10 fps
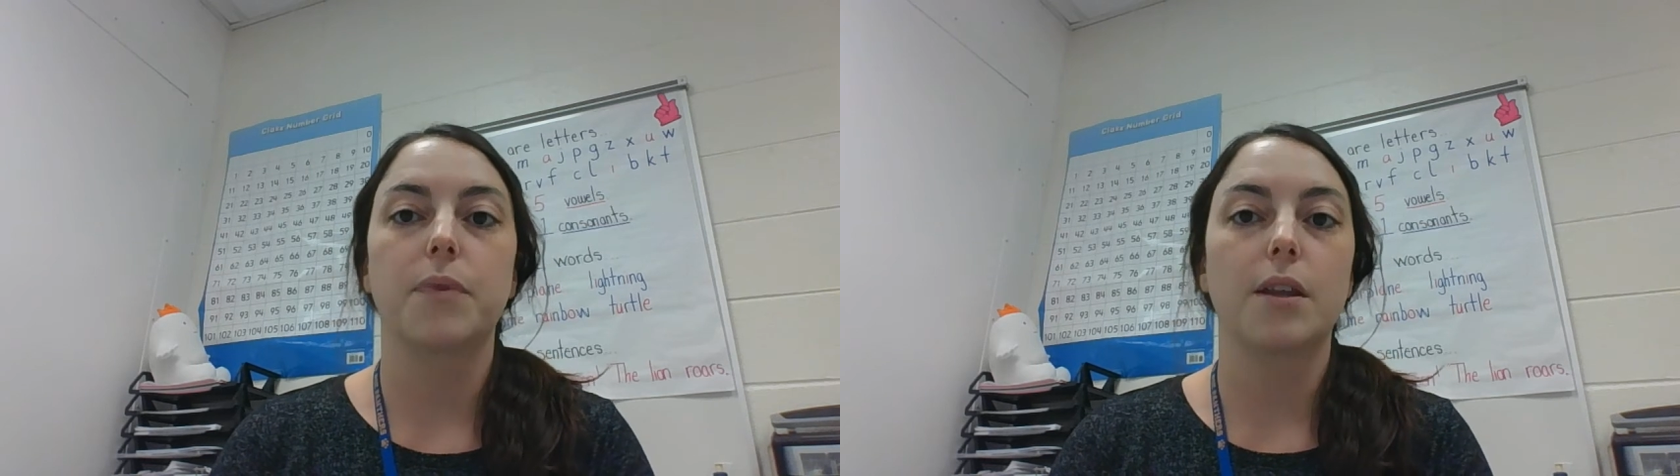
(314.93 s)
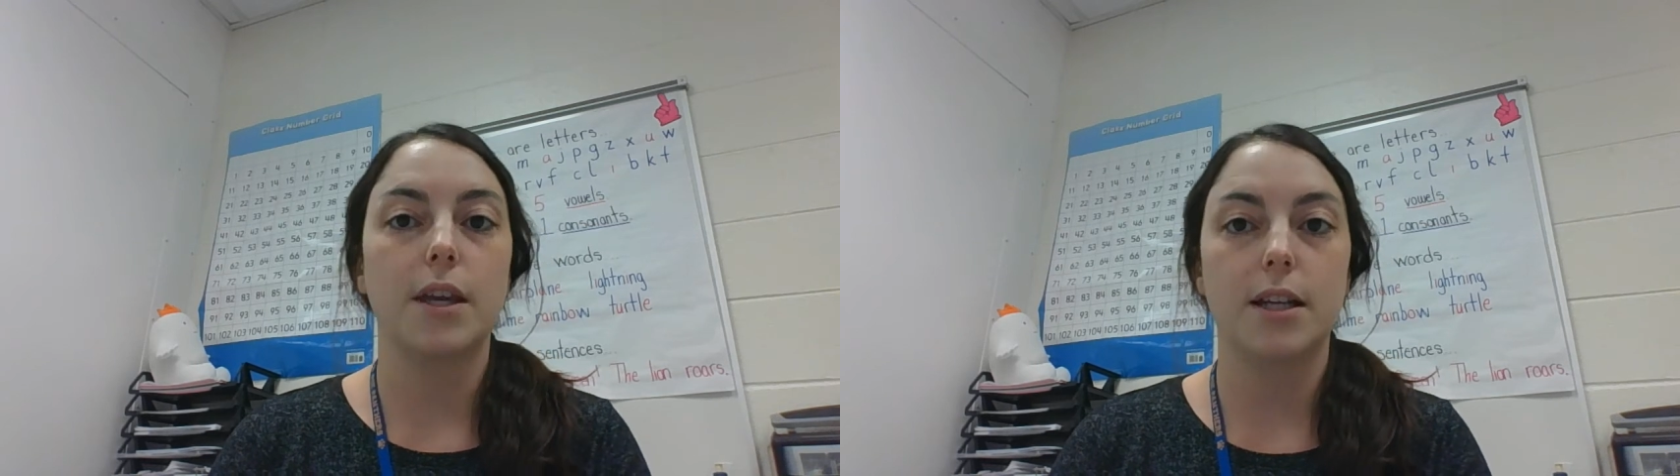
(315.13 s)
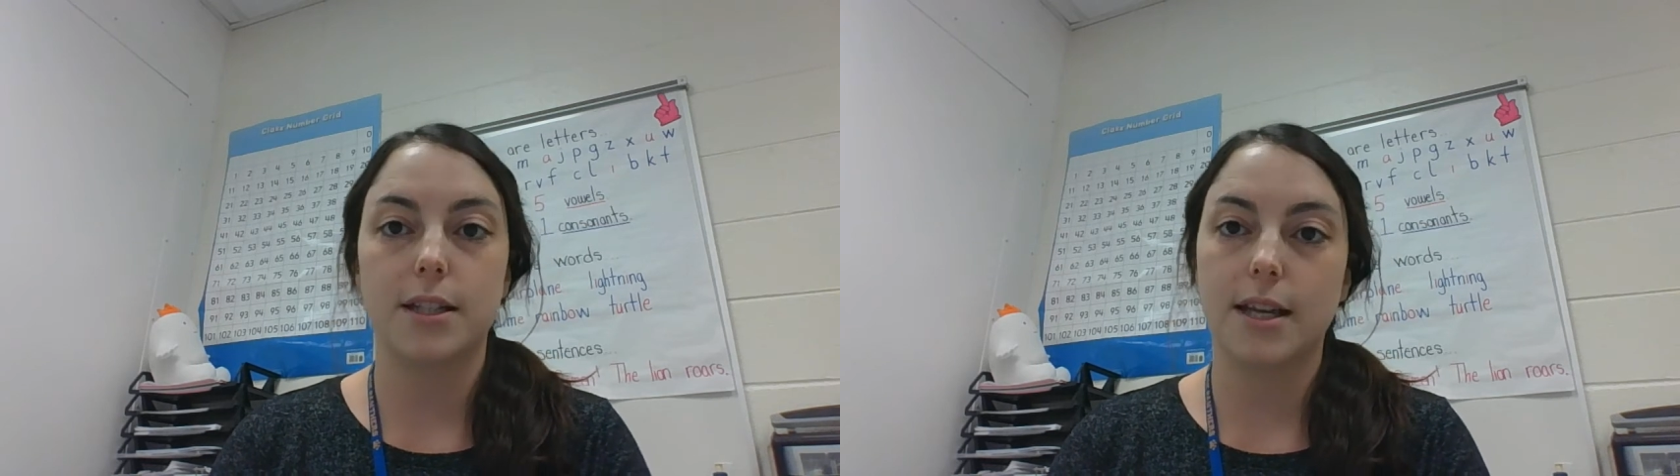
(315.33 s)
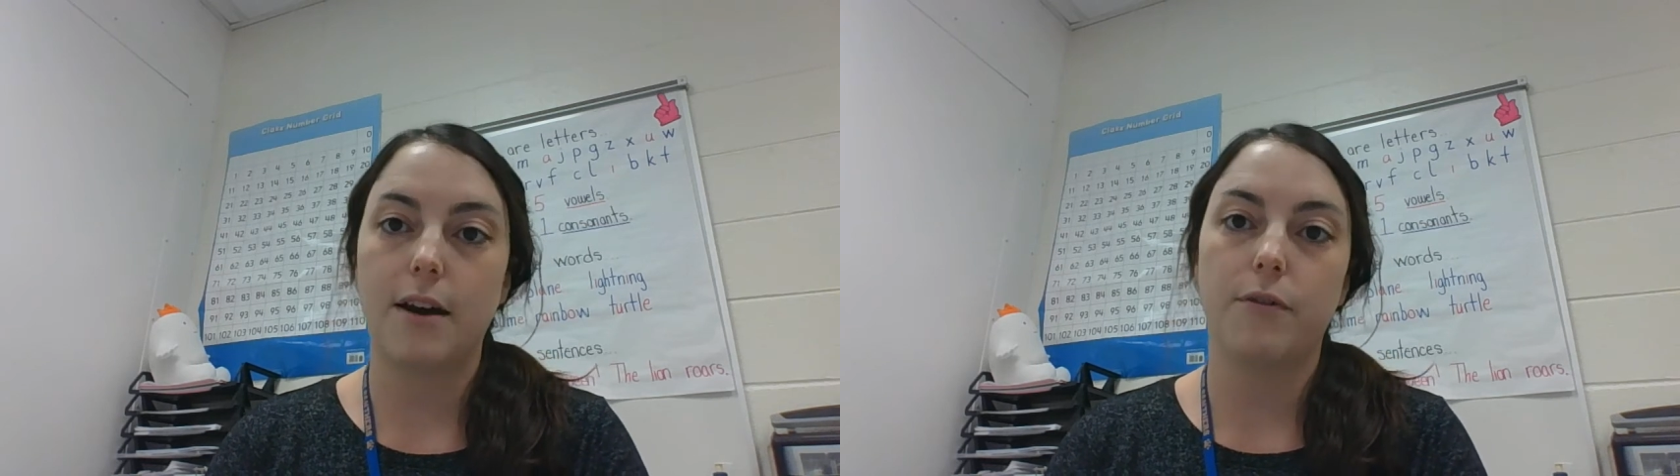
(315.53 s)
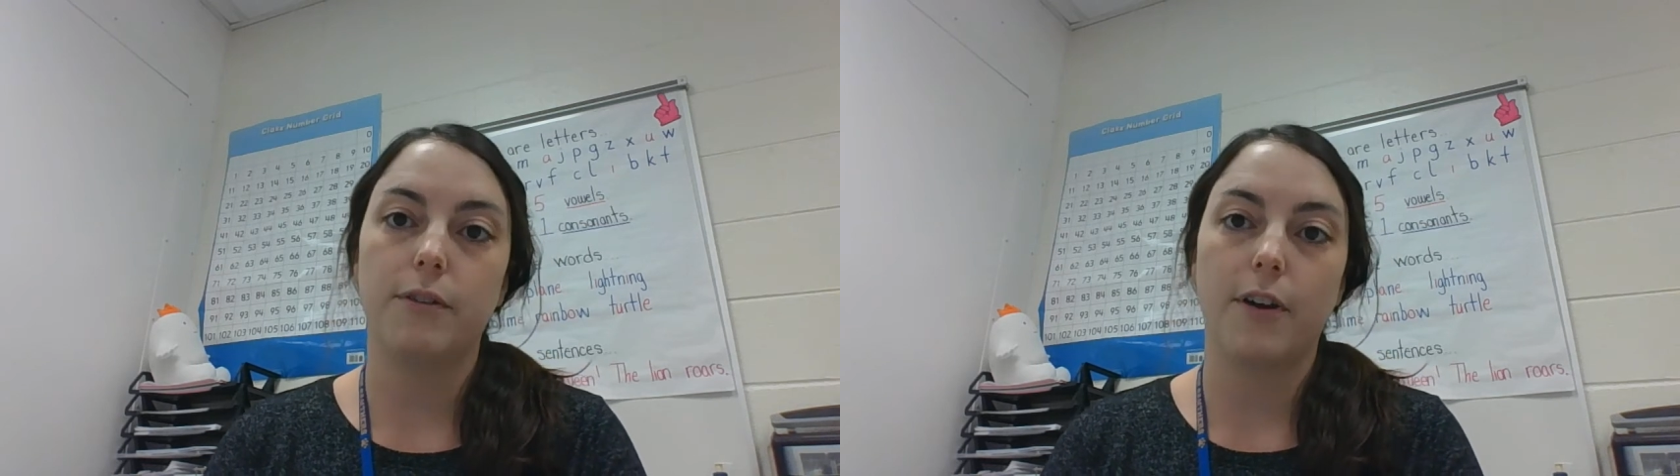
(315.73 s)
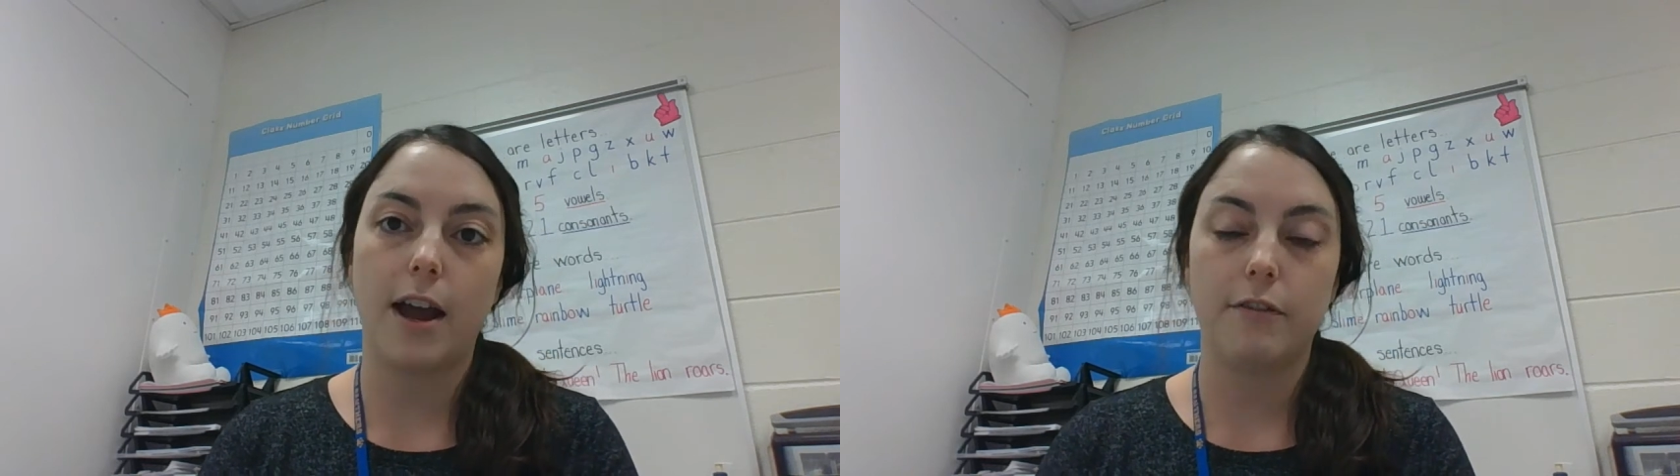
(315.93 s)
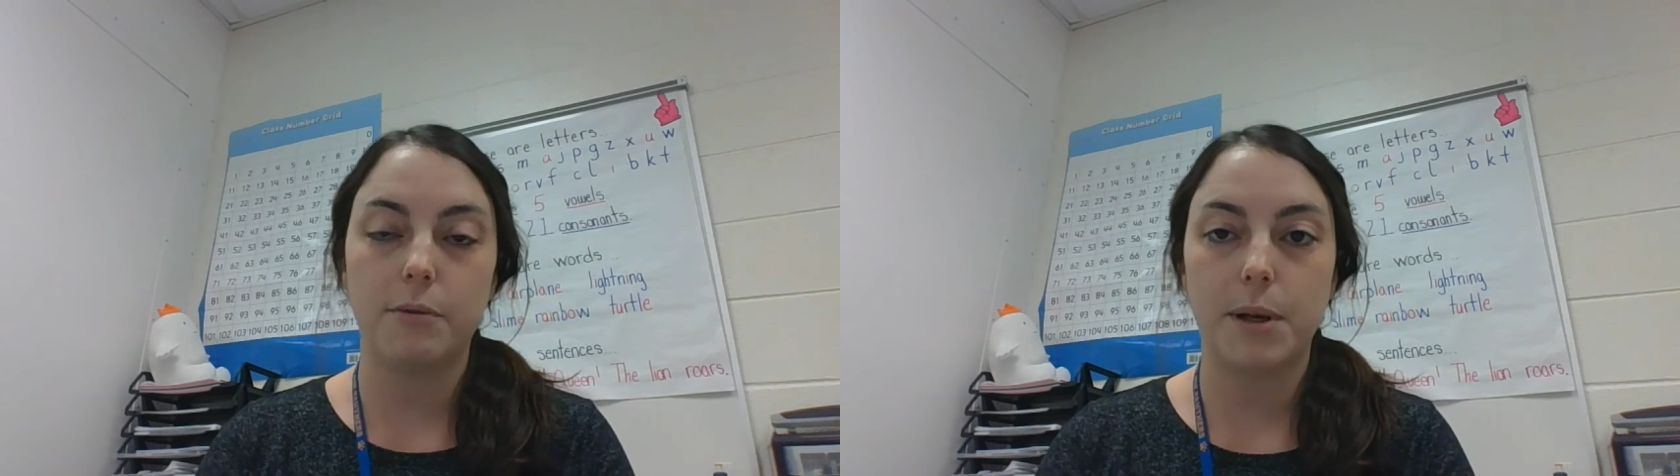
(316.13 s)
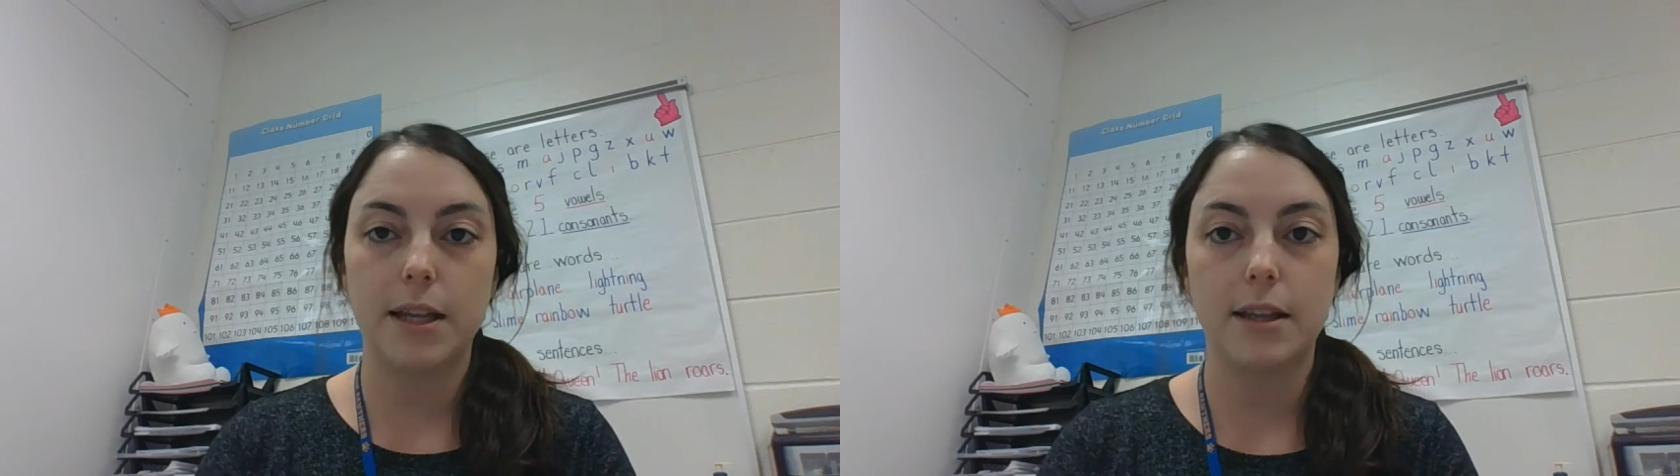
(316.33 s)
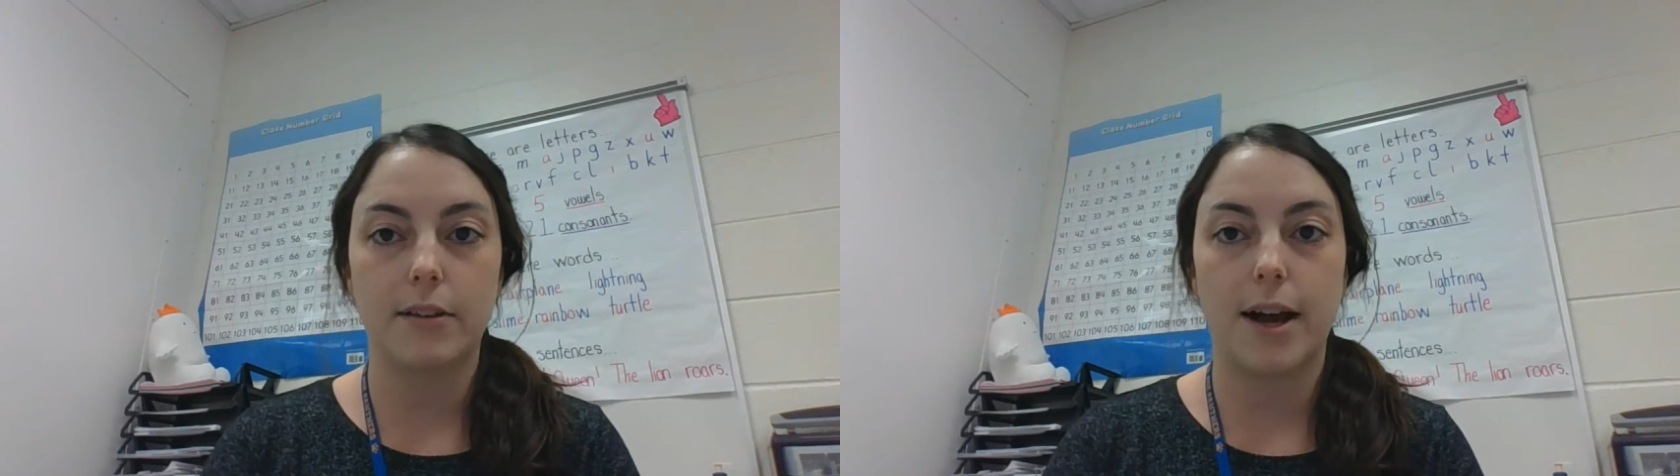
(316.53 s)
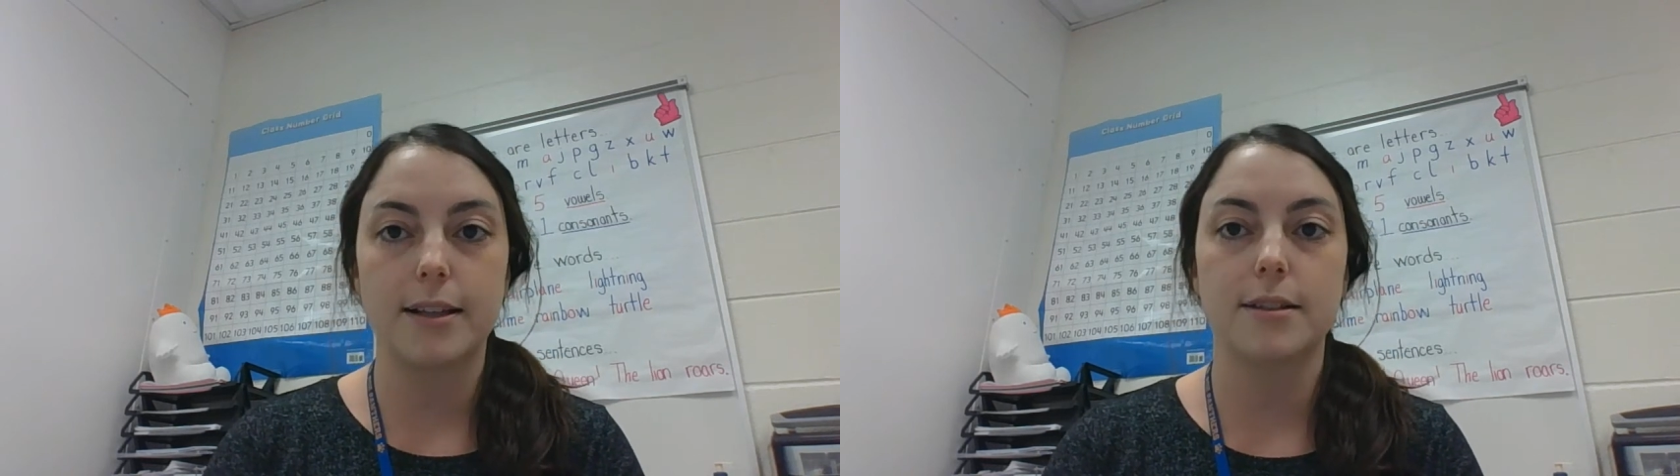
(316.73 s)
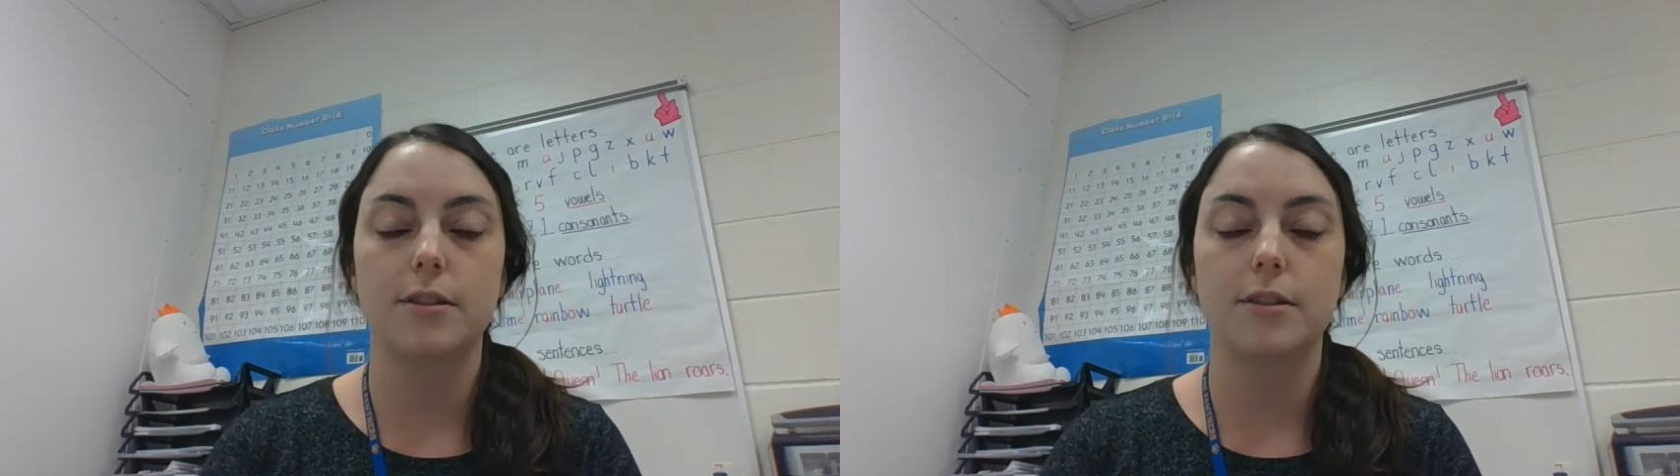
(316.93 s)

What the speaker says: they need to have one for everybody in the class.